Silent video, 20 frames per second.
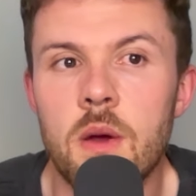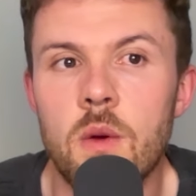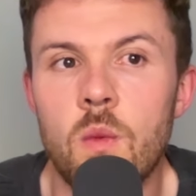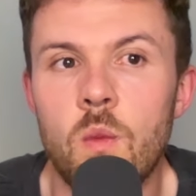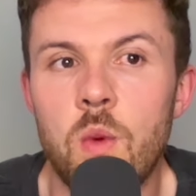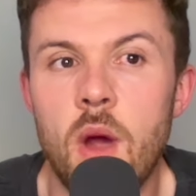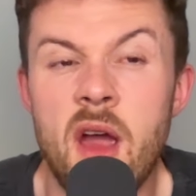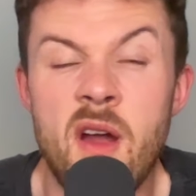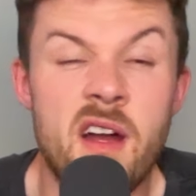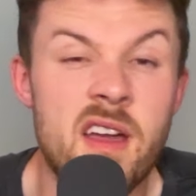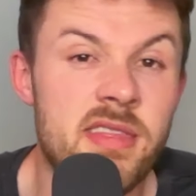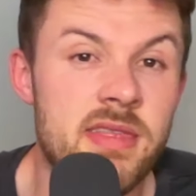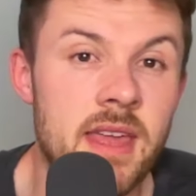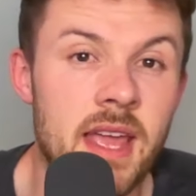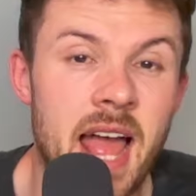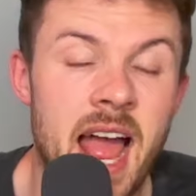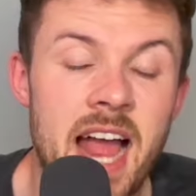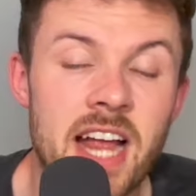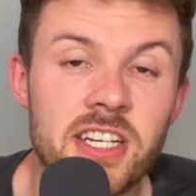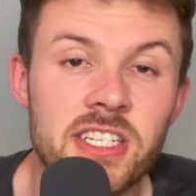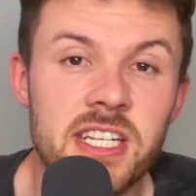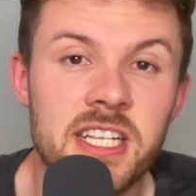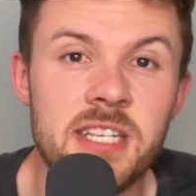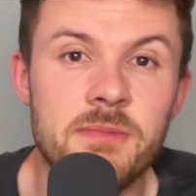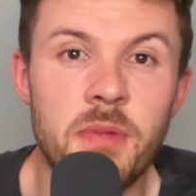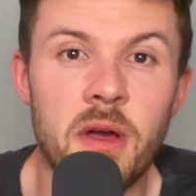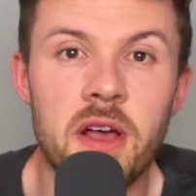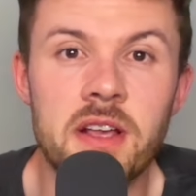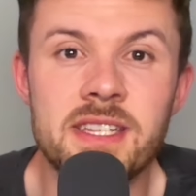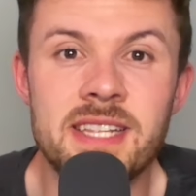where I think actually
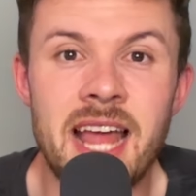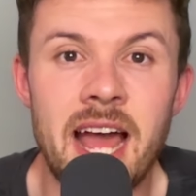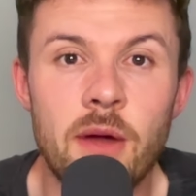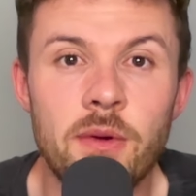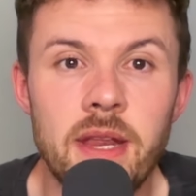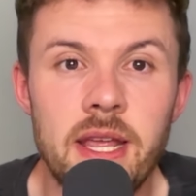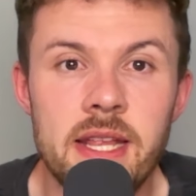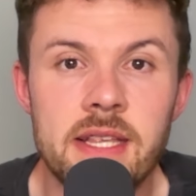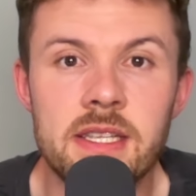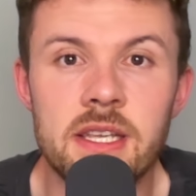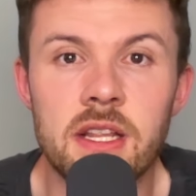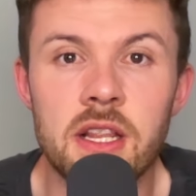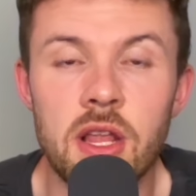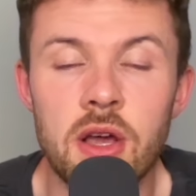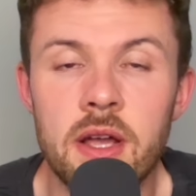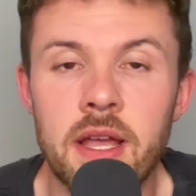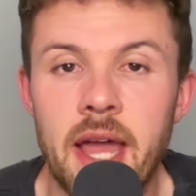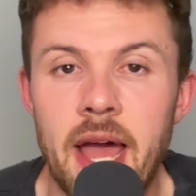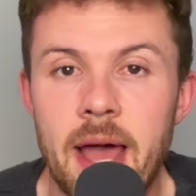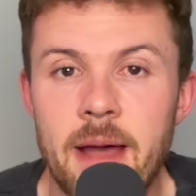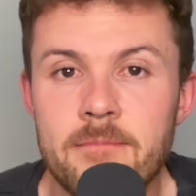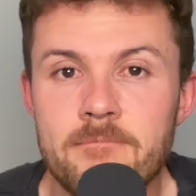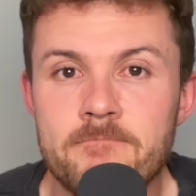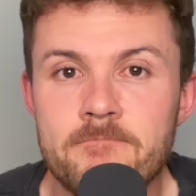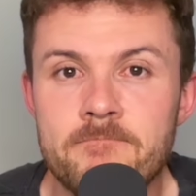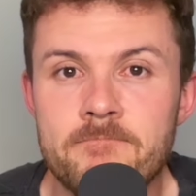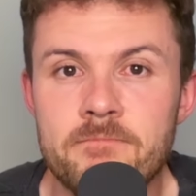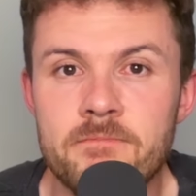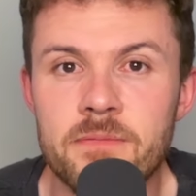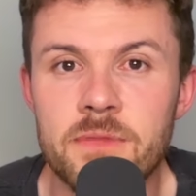Spurs now need to look at.
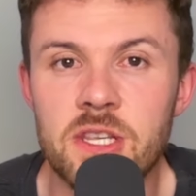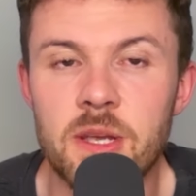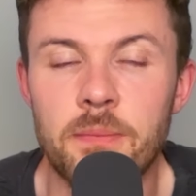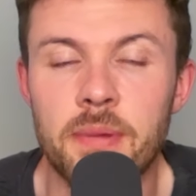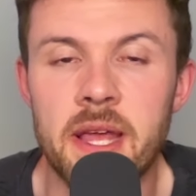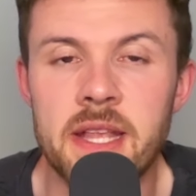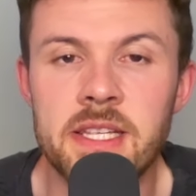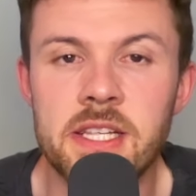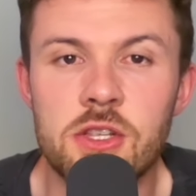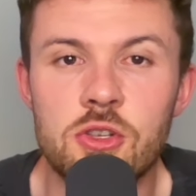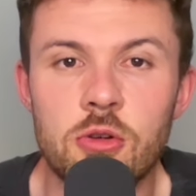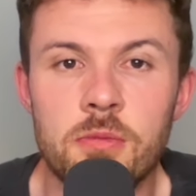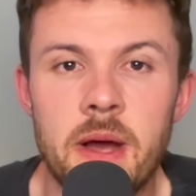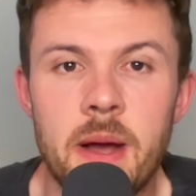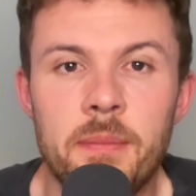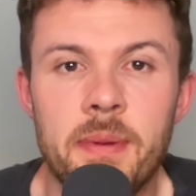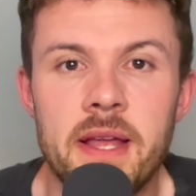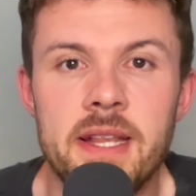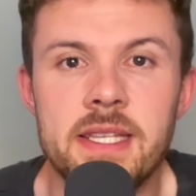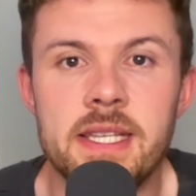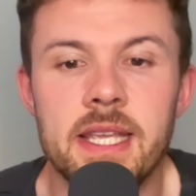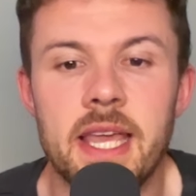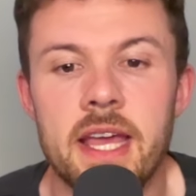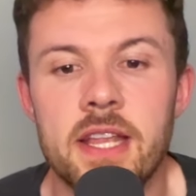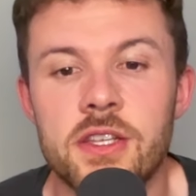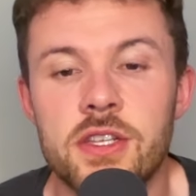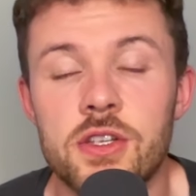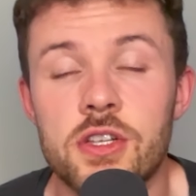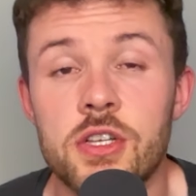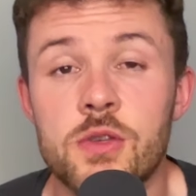So plenty to talk about, plenty to get
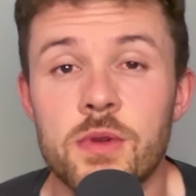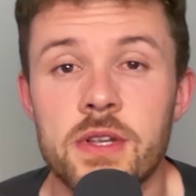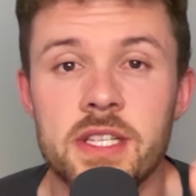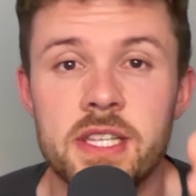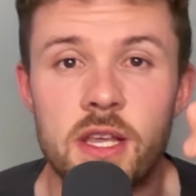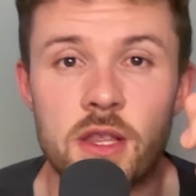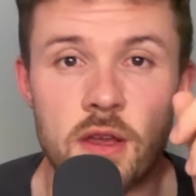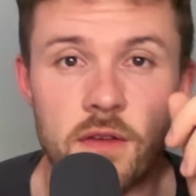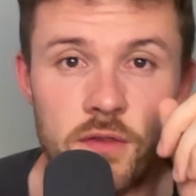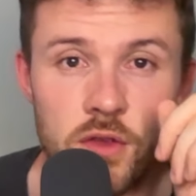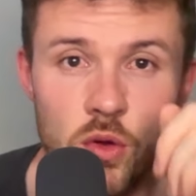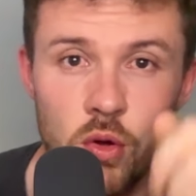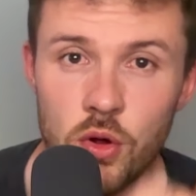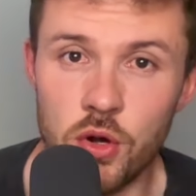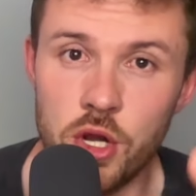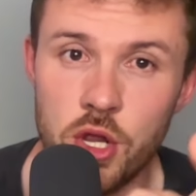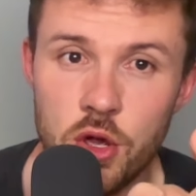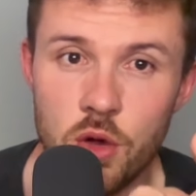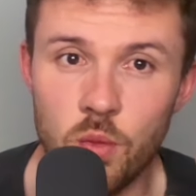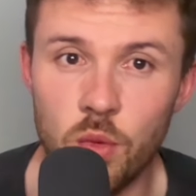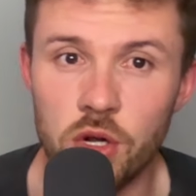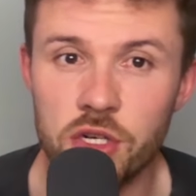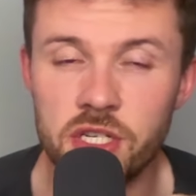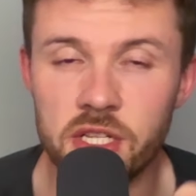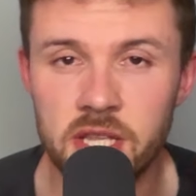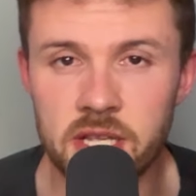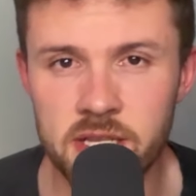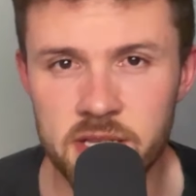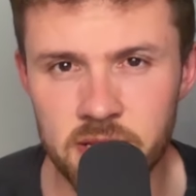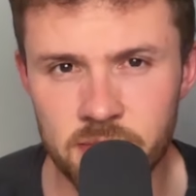into. Just want to say that if you're new and watching
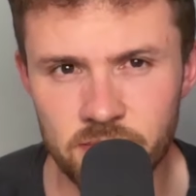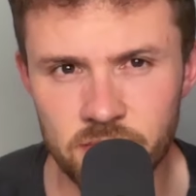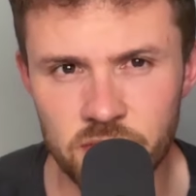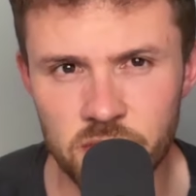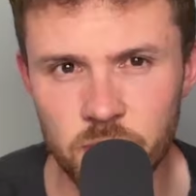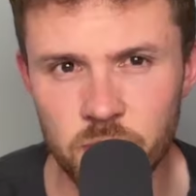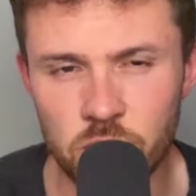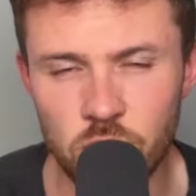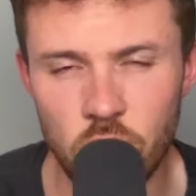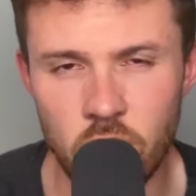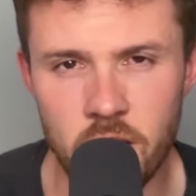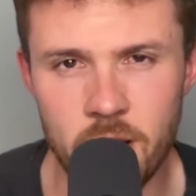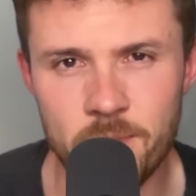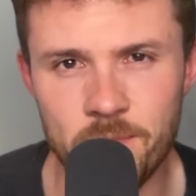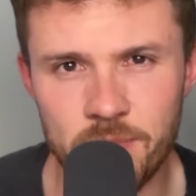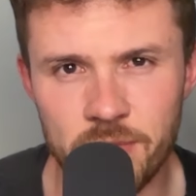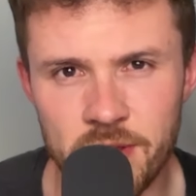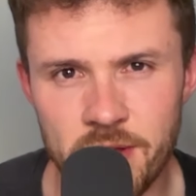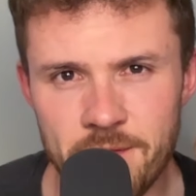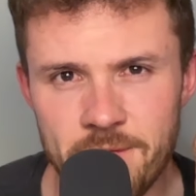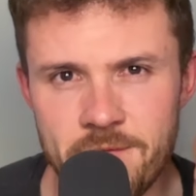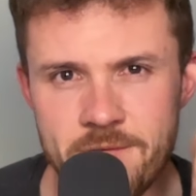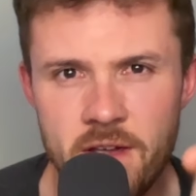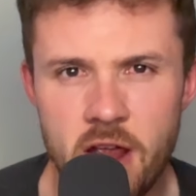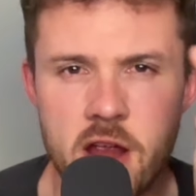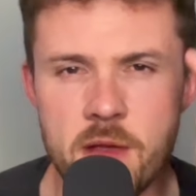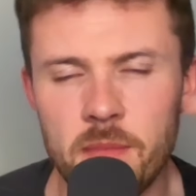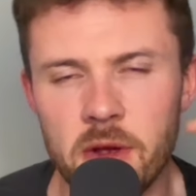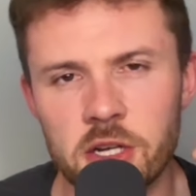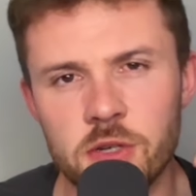this, subscribe. You're
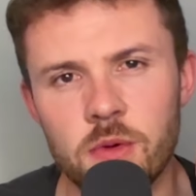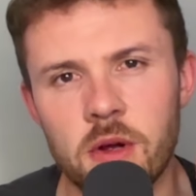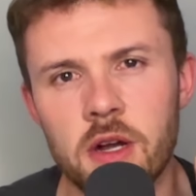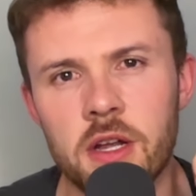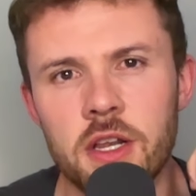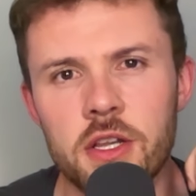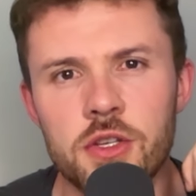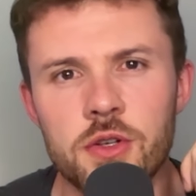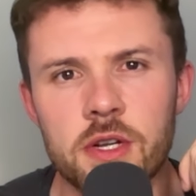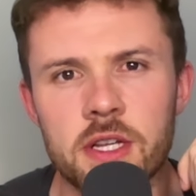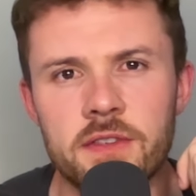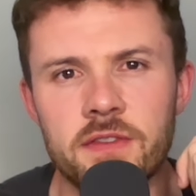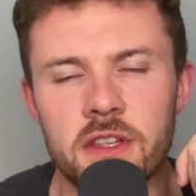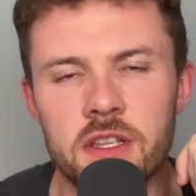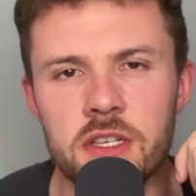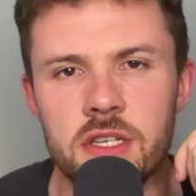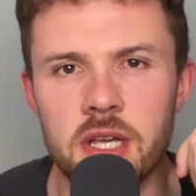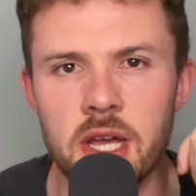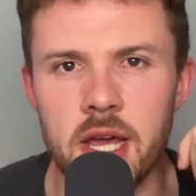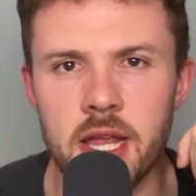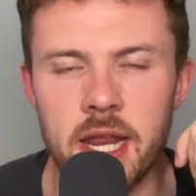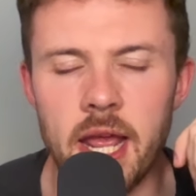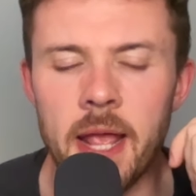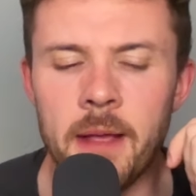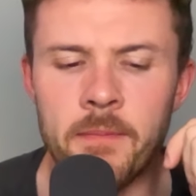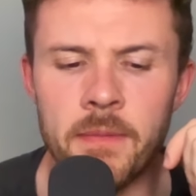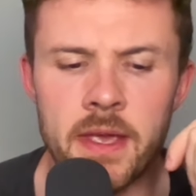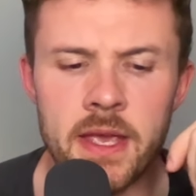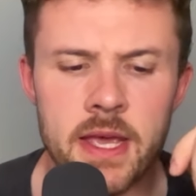very much welcome to join us for the journey.